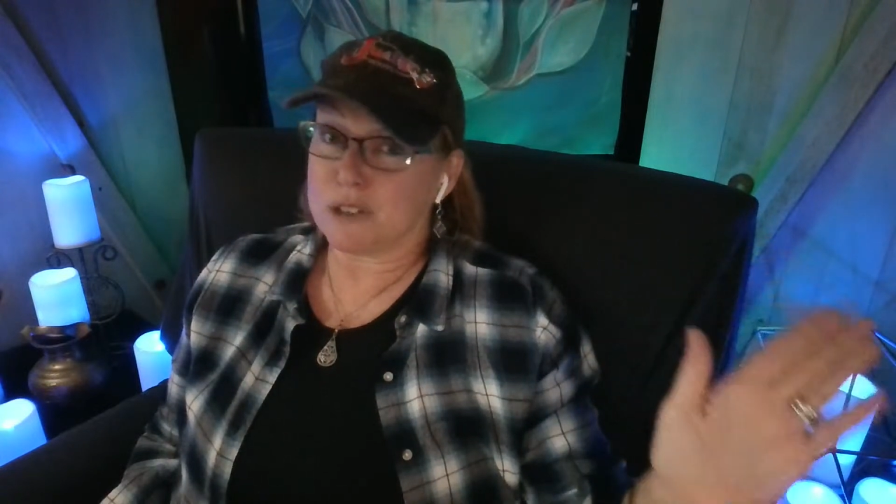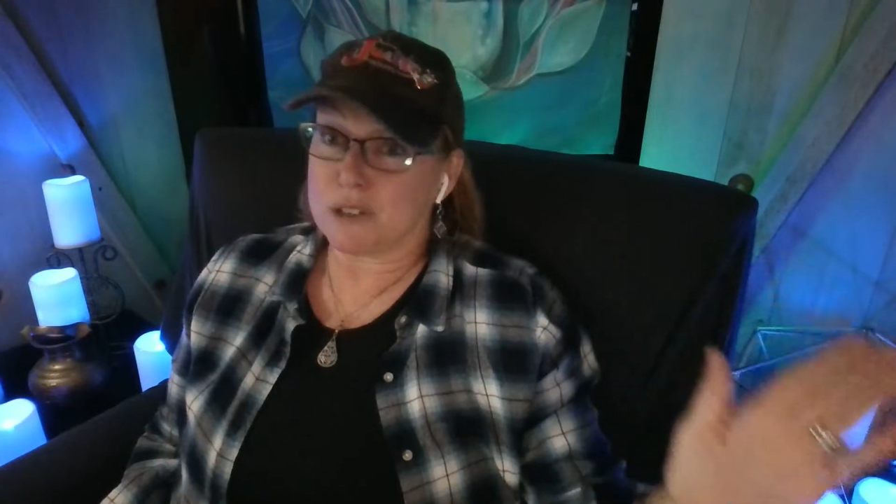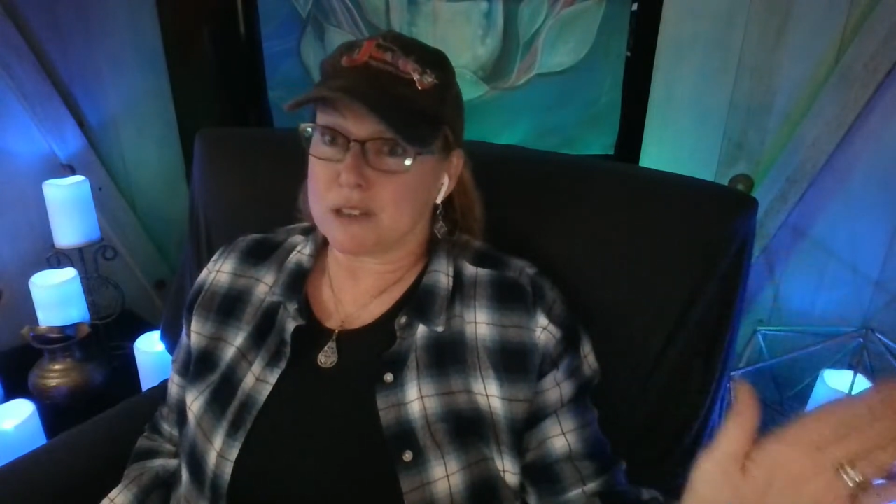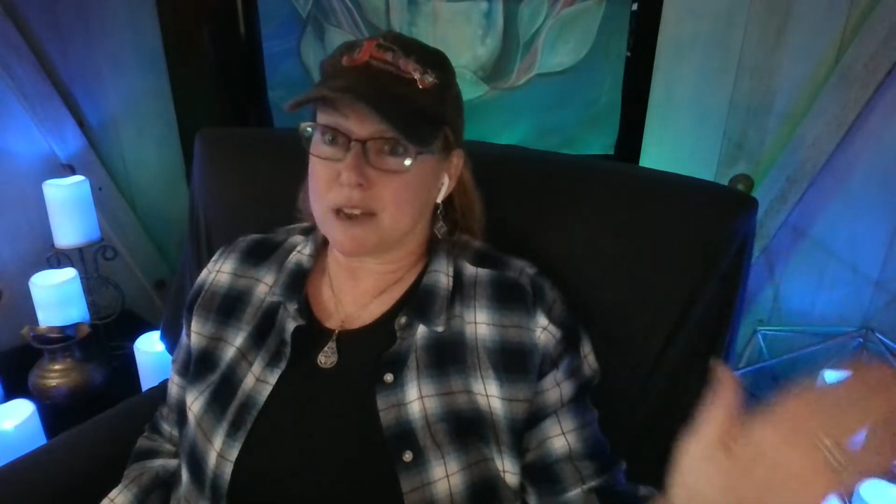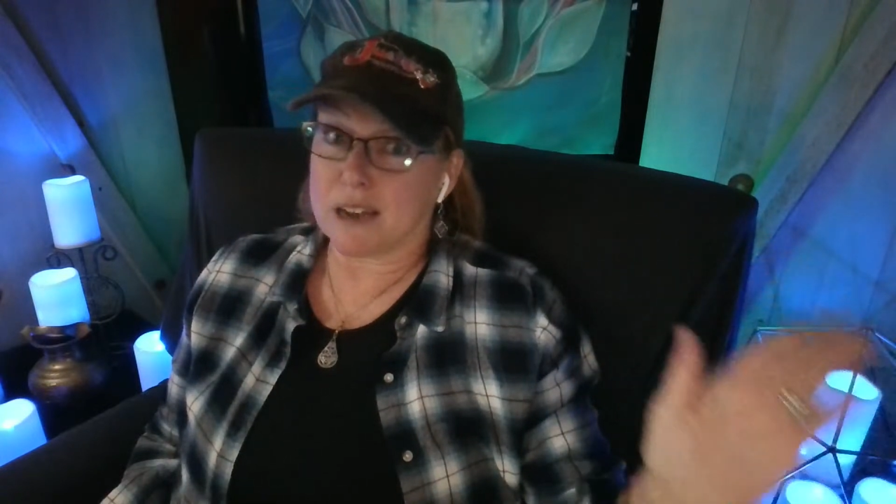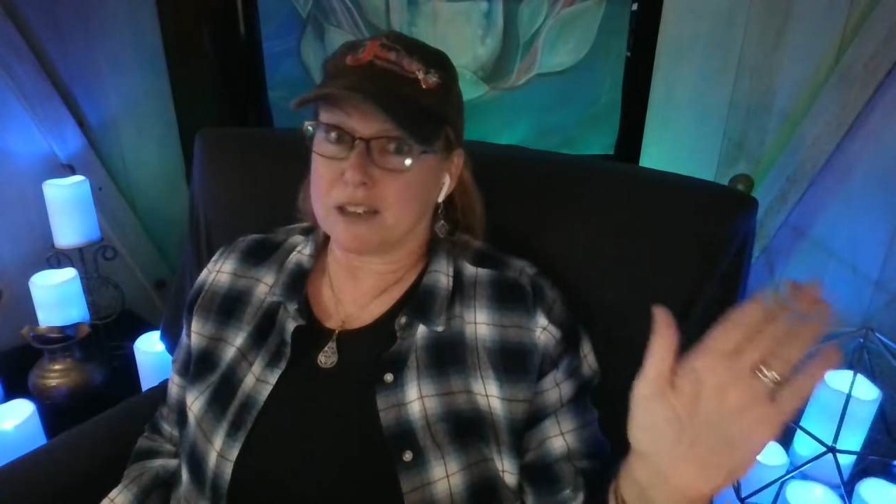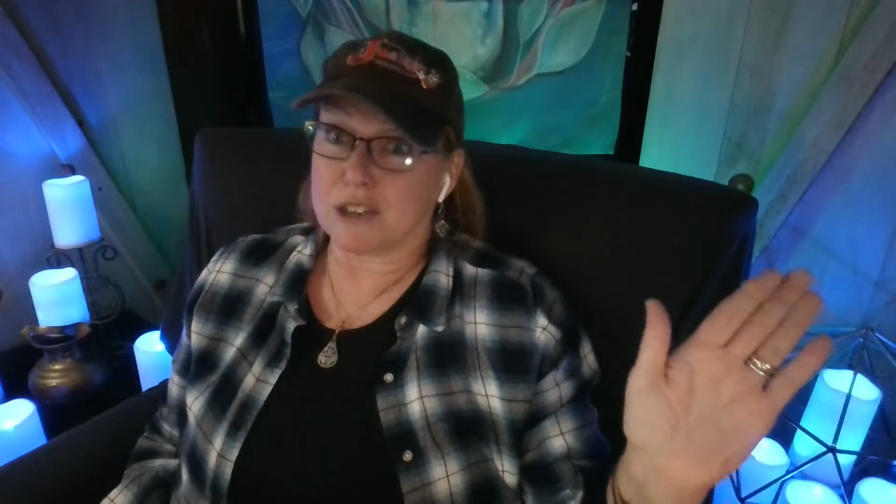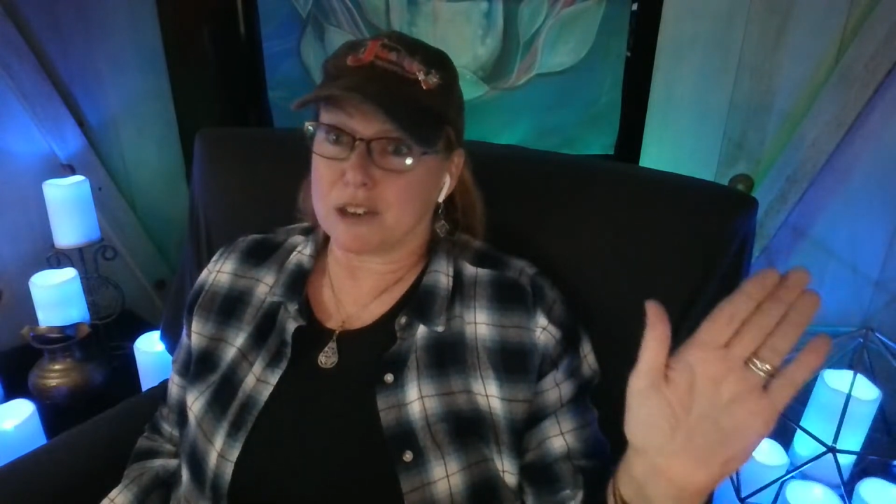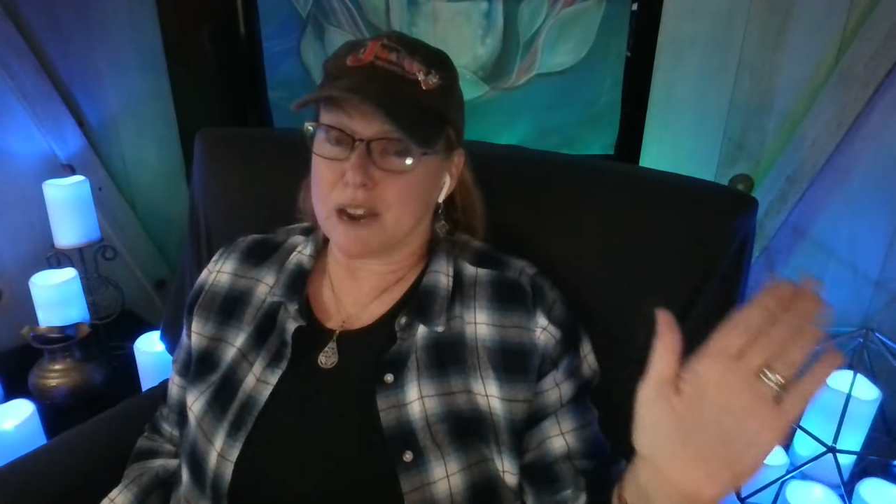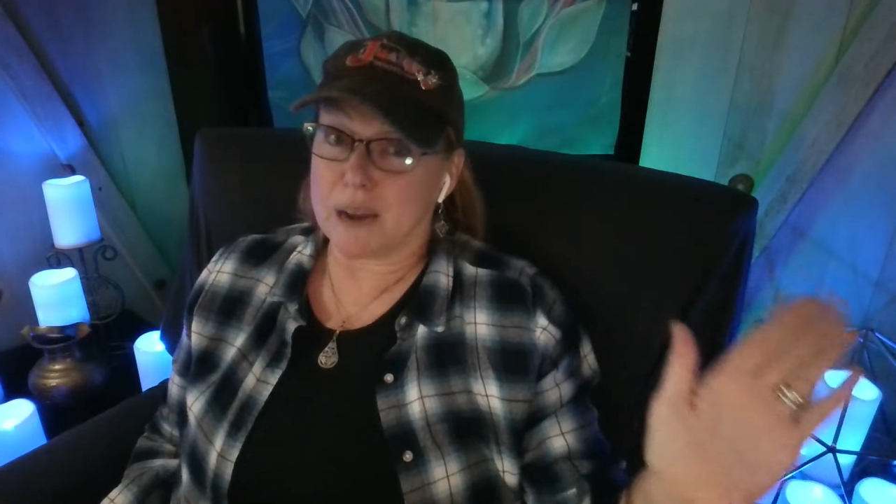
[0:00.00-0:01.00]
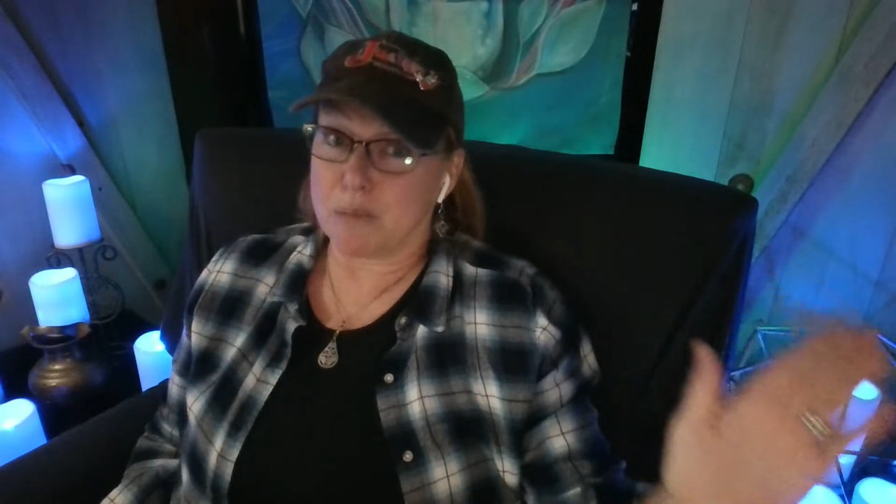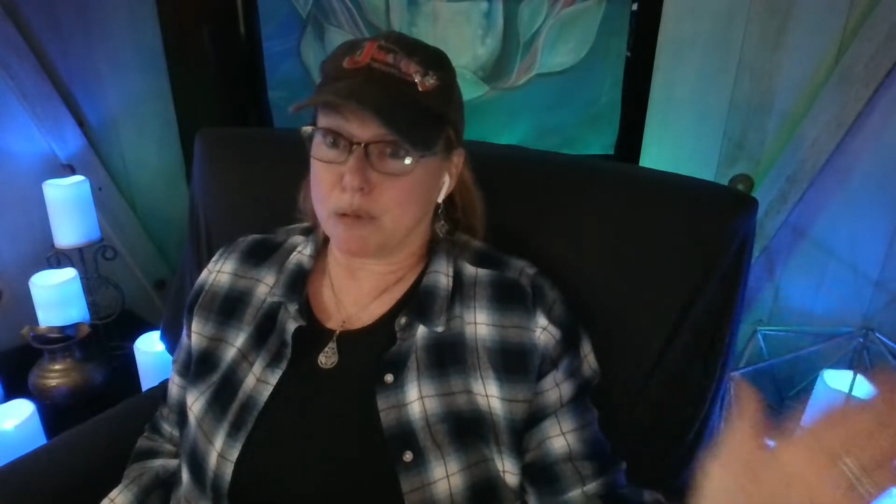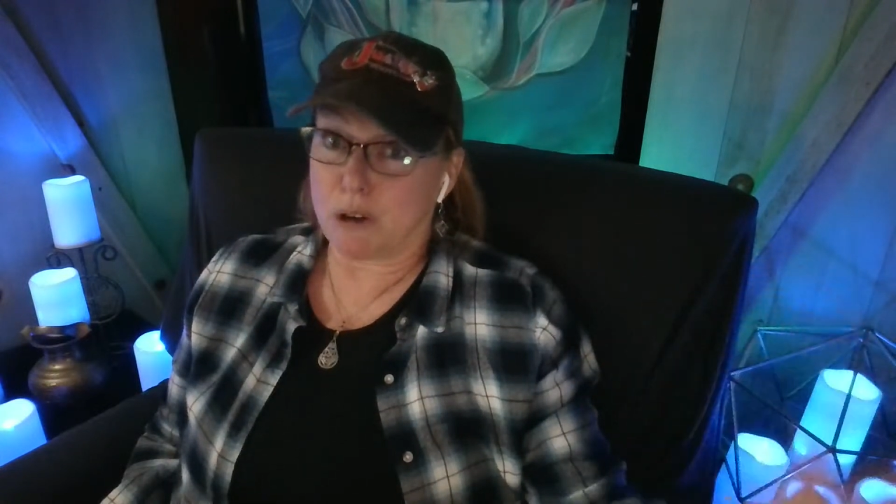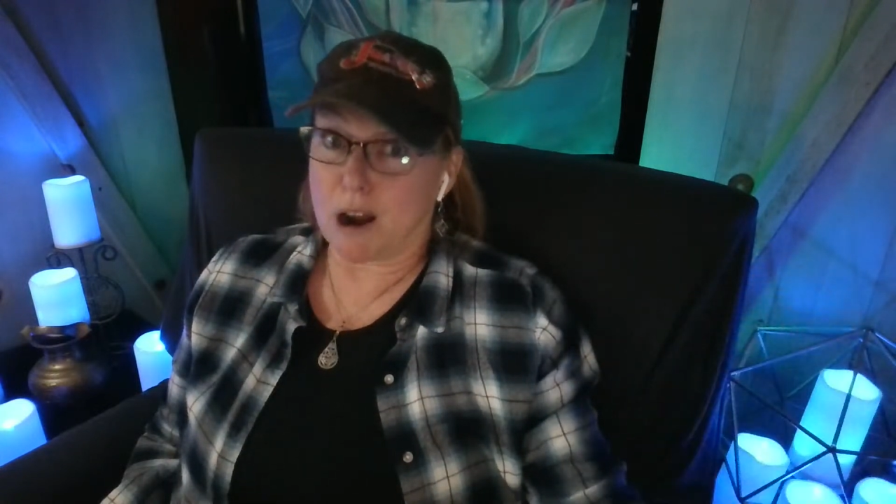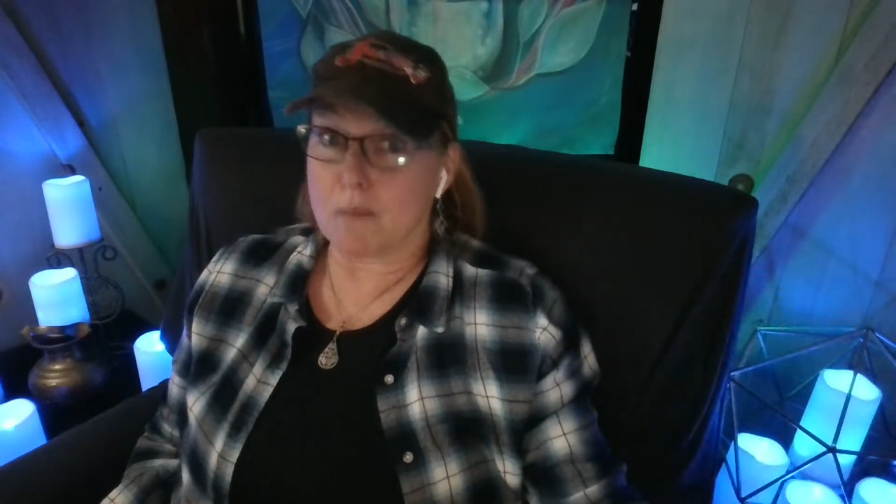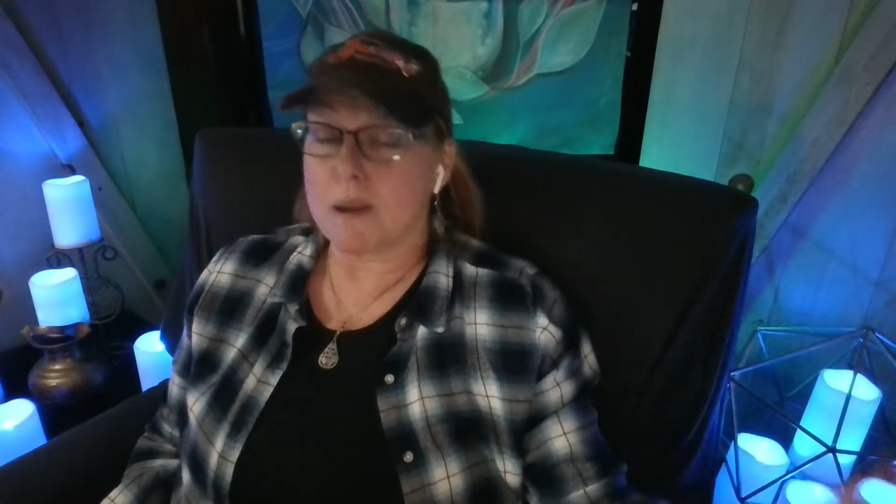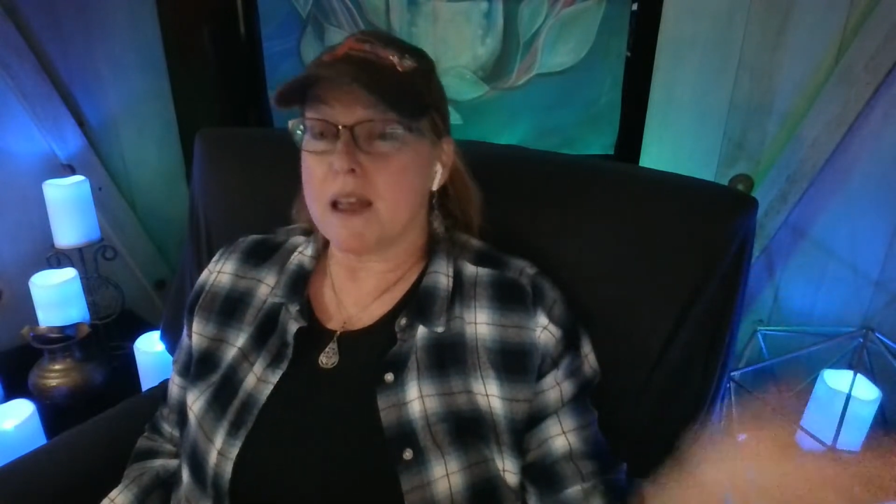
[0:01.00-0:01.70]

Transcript: such a prop.